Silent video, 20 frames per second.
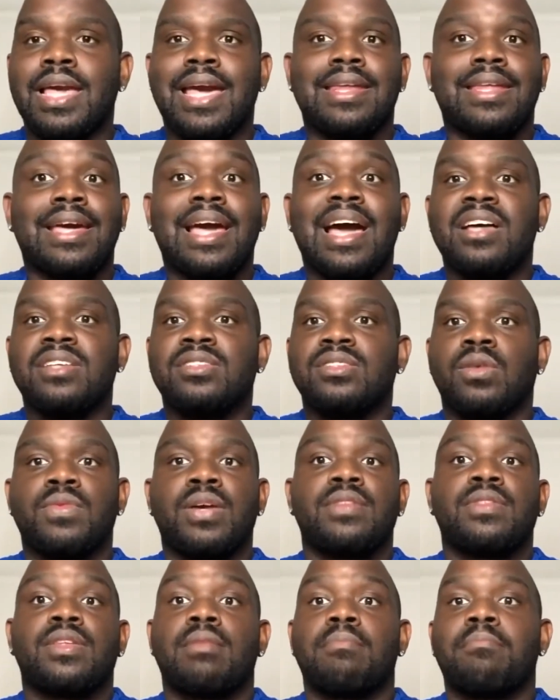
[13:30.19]
and the guys know
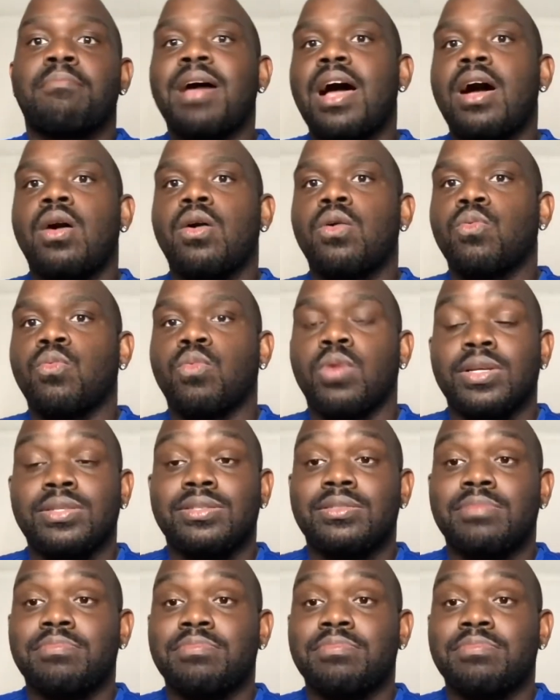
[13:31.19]
nothing about what's,